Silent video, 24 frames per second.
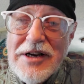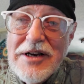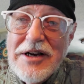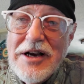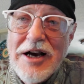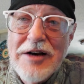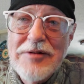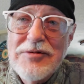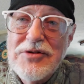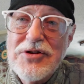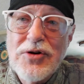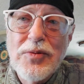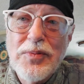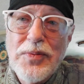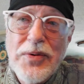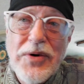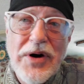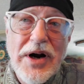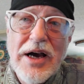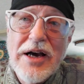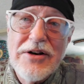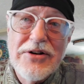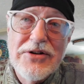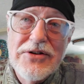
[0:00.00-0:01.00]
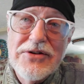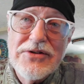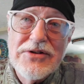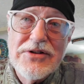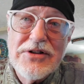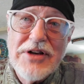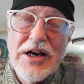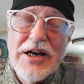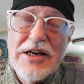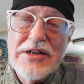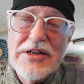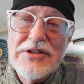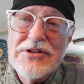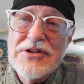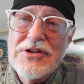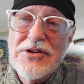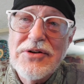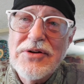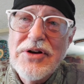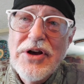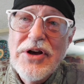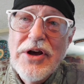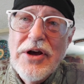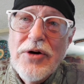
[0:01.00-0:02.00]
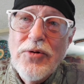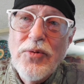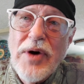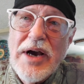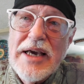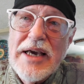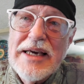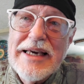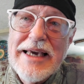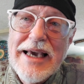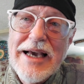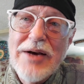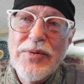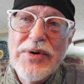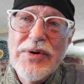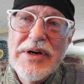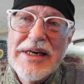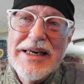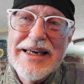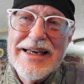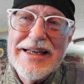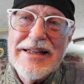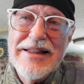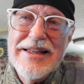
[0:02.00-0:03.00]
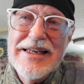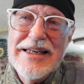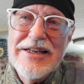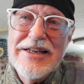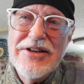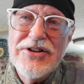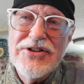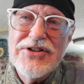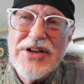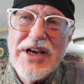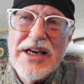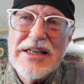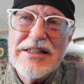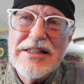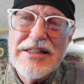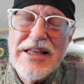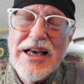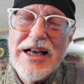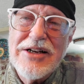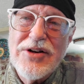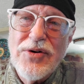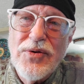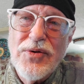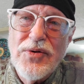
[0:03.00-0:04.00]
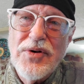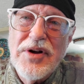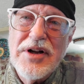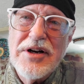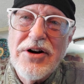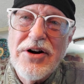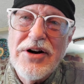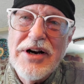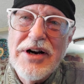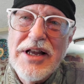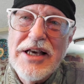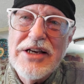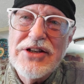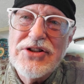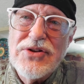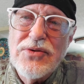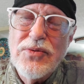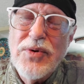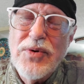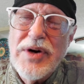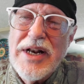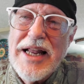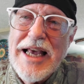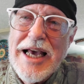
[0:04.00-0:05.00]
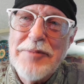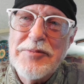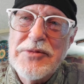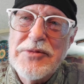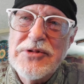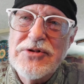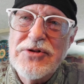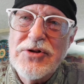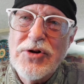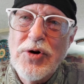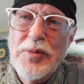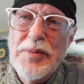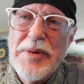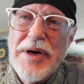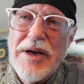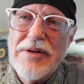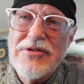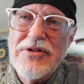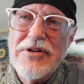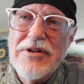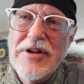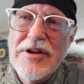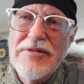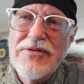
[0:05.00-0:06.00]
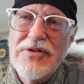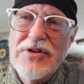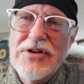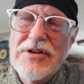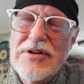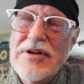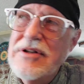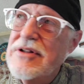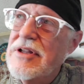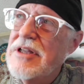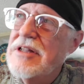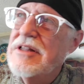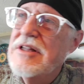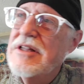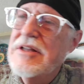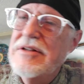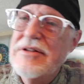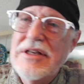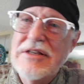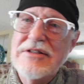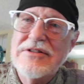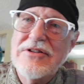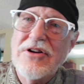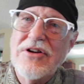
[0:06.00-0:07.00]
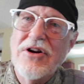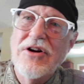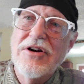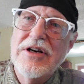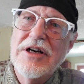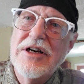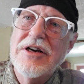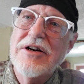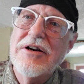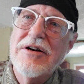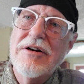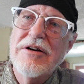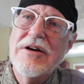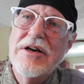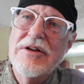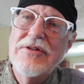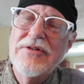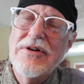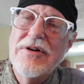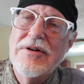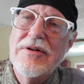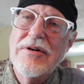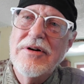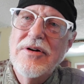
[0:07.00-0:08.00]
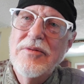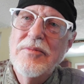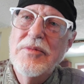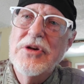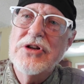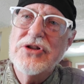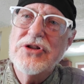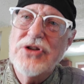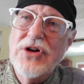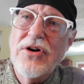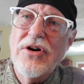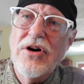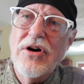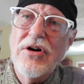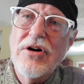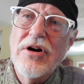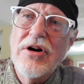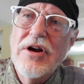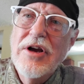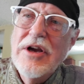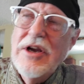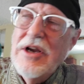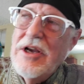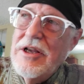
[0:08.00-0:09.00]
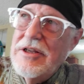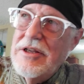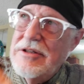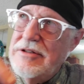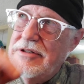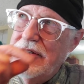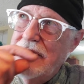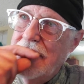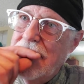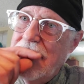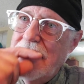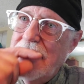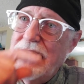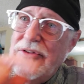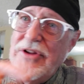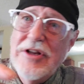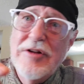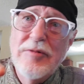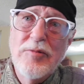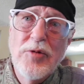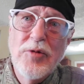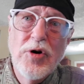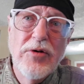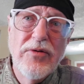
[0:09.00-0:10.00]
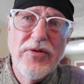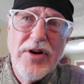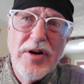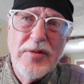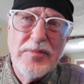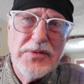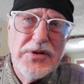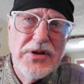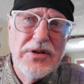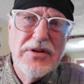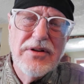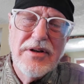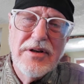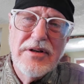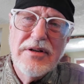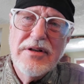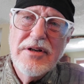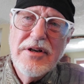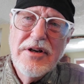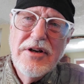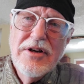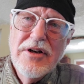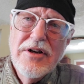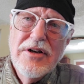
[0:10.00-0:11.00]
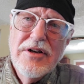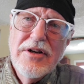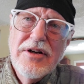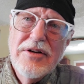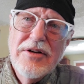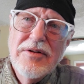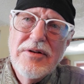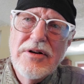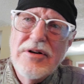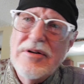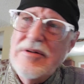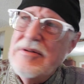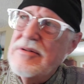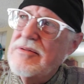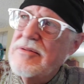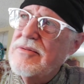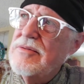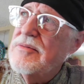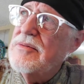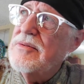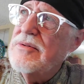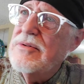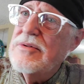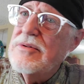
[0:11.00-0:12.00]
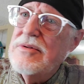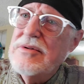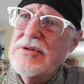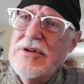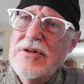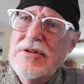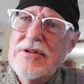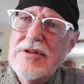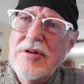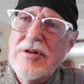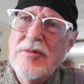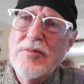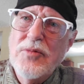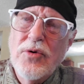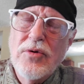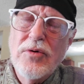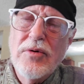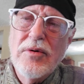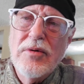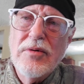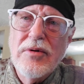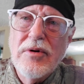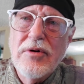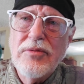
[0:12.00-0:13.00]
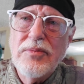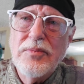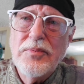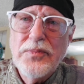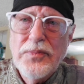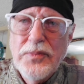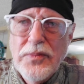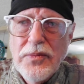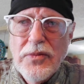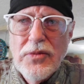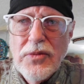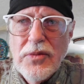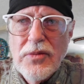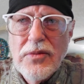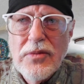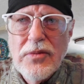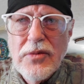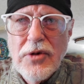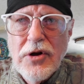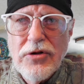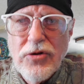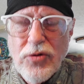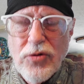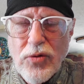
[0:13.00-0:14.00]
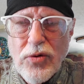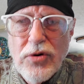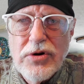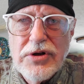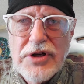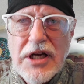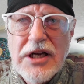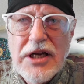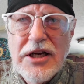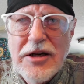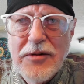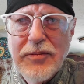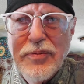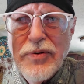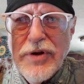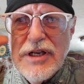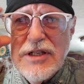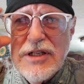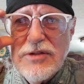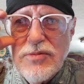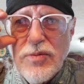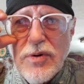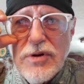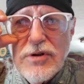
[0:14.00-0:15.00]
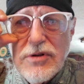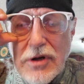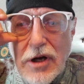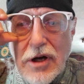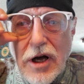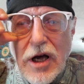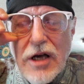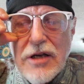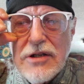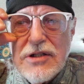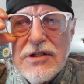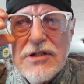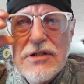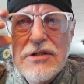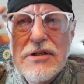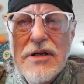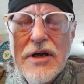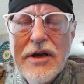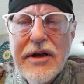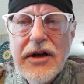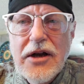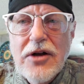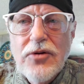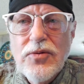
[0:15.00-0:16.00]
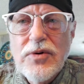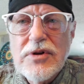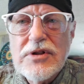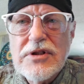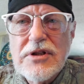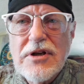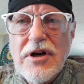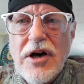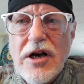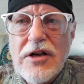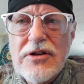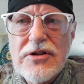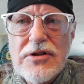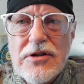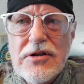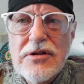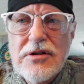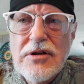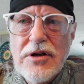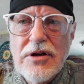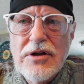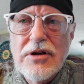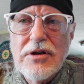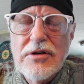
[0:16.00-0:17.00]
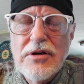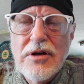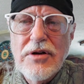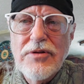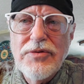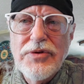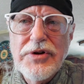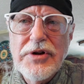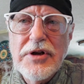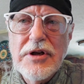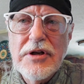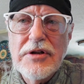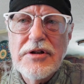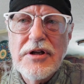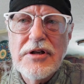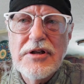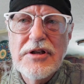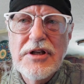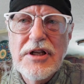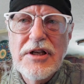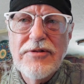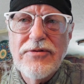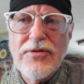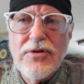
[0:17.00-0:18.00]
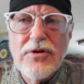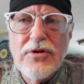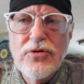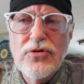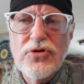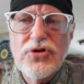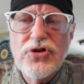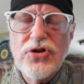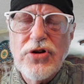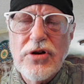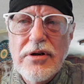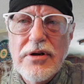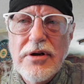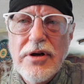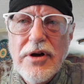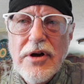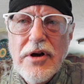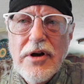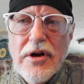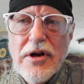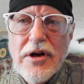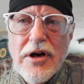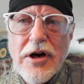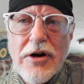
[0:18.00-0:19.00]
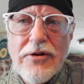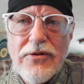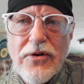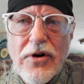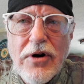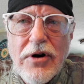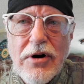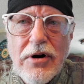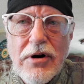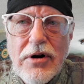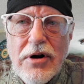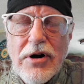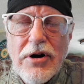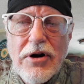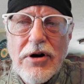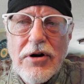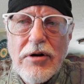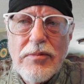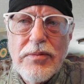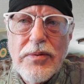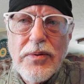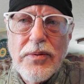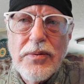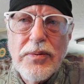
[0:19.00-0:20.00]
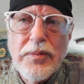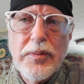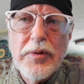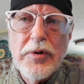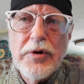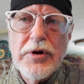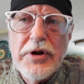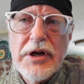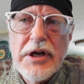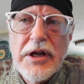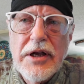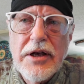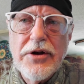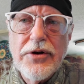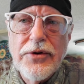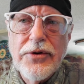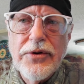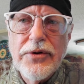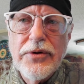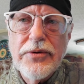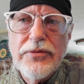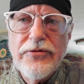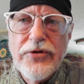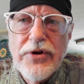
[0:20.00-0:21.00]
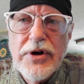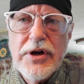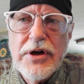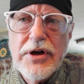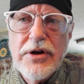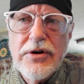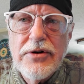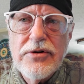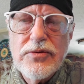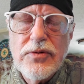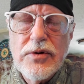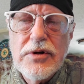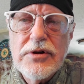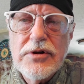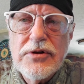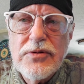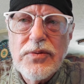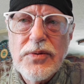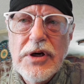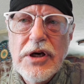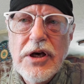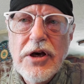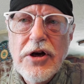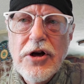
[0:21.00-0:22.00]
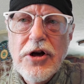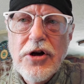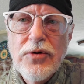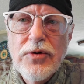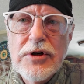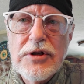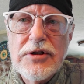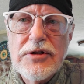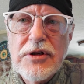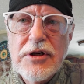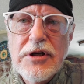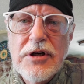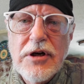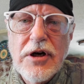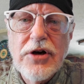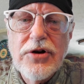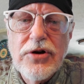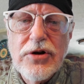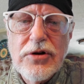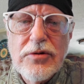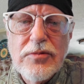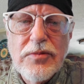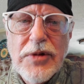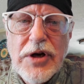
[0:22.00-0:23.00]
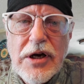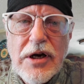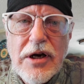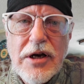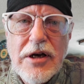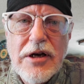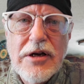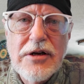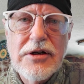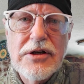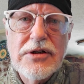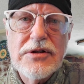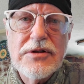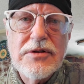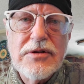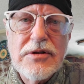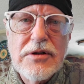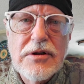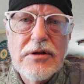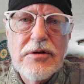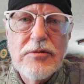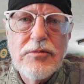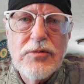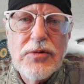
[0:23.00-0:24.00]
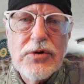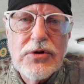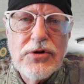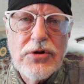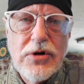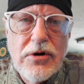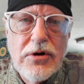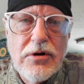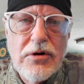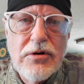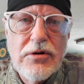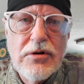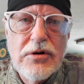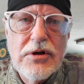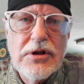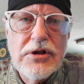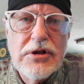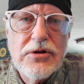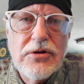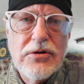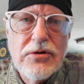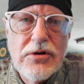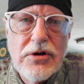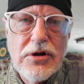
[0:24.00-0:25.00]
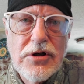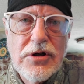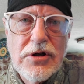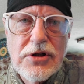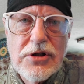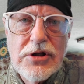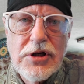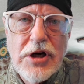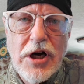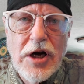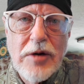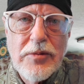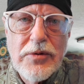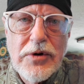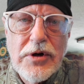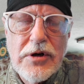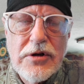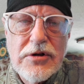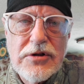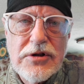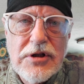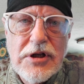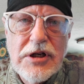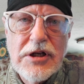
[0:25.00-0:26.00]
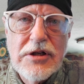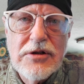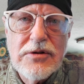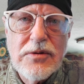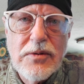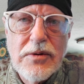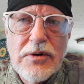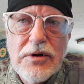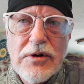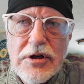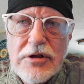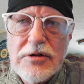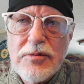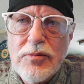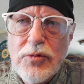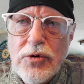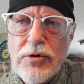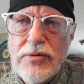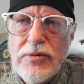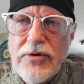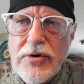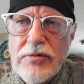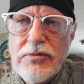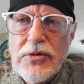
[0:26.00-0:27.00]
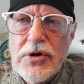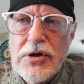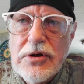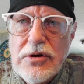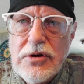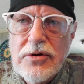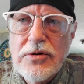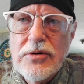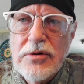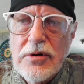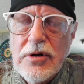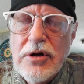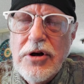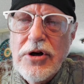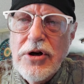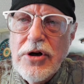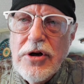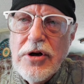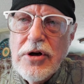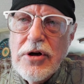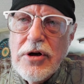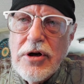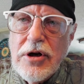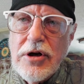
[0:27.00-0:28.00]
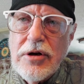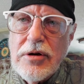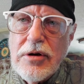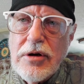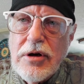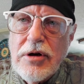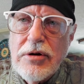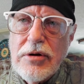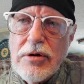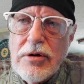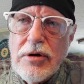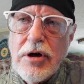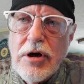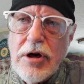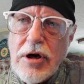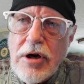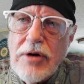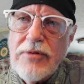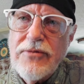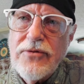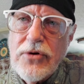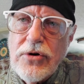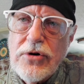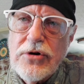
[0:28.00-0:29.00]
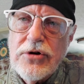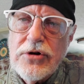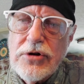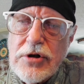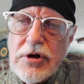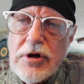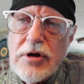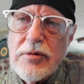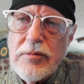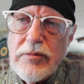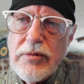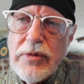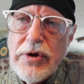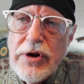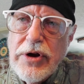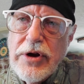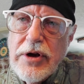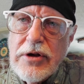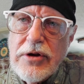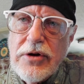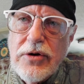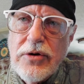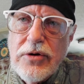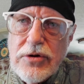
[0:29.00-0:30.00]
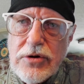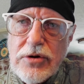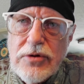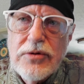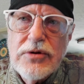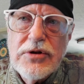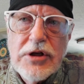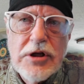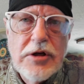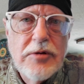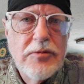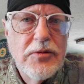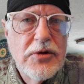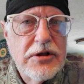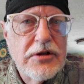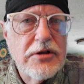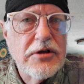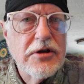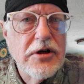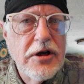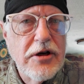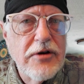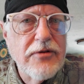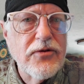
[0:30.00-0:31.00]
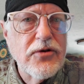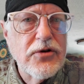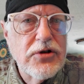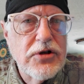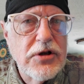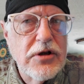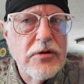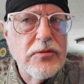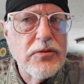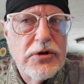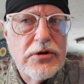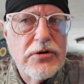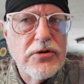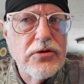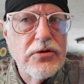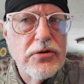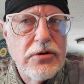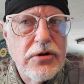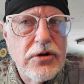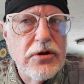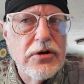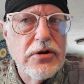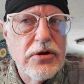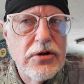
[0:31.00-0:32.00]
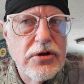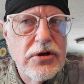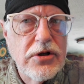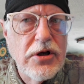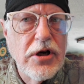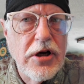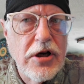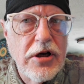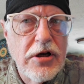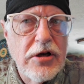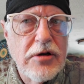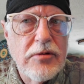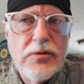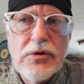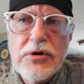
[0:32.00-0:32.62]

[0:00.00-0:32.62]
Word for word: I'm so proud of those guys. You know, why can't we get leaders like that to run our nation? What happens to them after live, they they start here and they're mature, and then they move up to the uh, to some more authoritative place. What's causing what's causing uh, the the devolution of our our political figures? Once we we see a good man, he's, he's mature, he's doing a good job in our city, so let's move him into a a, a governorship. you see him; he's in the governorship. He's doing a good job.